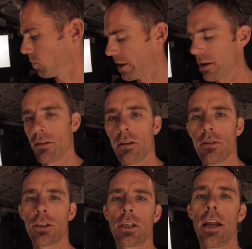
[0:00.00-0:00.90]
with
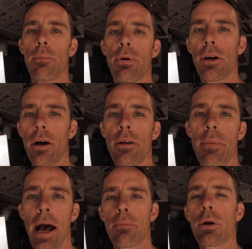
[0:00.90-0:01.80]
and just kind of put it on the
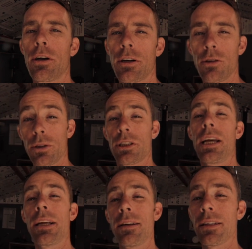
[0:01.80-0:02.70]
back burner towards
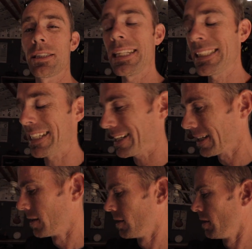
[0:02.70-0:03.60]
the end of the season.